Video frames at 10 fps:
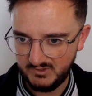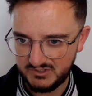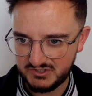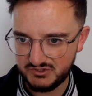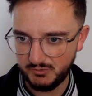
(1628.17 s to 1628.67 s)

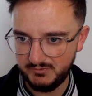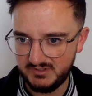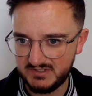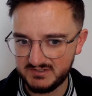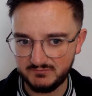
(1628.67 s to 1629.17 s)

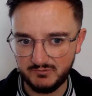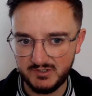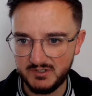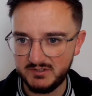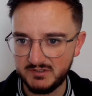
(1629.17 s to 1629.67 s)
Stubborn is the
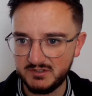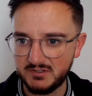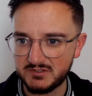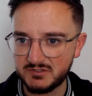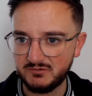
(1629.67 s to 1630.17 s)
word to
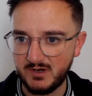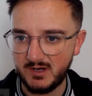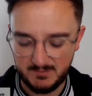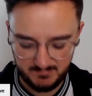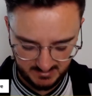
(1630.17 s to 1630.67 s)

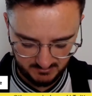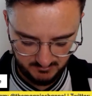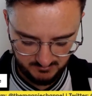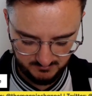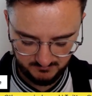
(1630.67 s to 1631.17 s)
describe
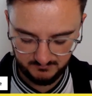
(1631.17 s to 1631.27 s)
how.